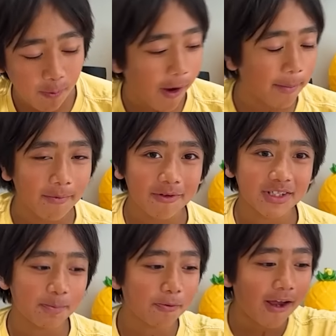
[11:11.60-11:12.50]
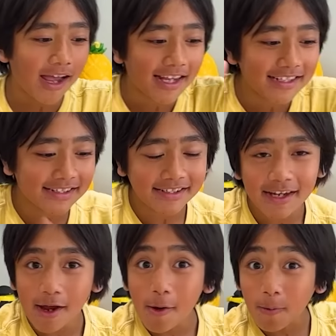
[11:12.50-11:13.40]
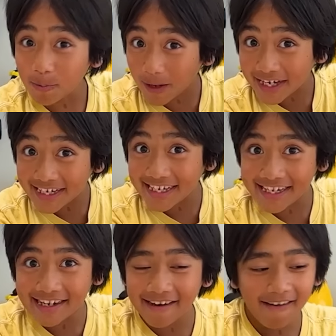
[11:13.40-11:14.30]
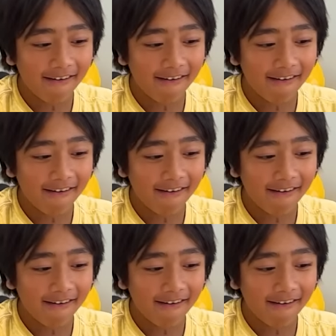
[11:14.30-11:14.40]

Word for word: one more surprise right here.